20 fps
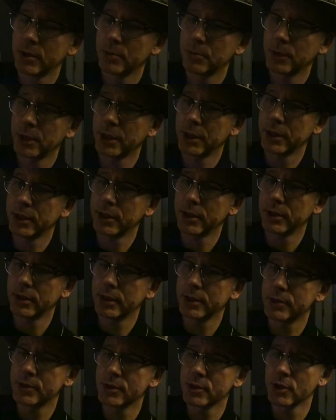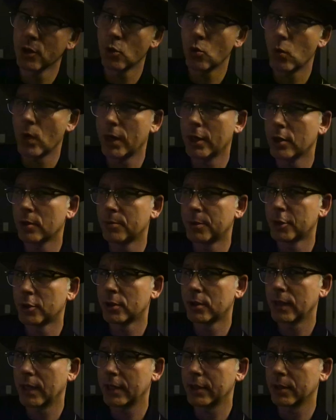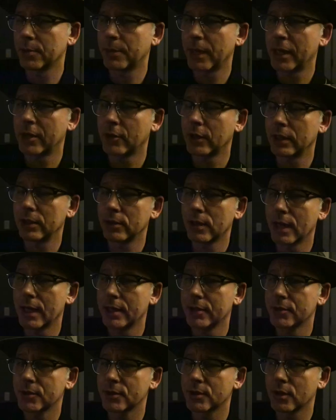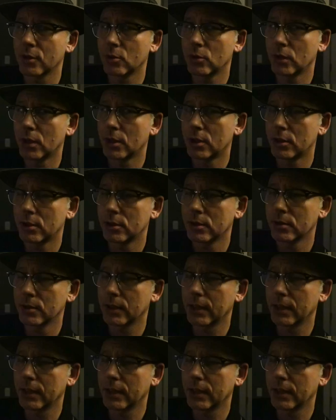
but it's so wearable and the battery lasts so long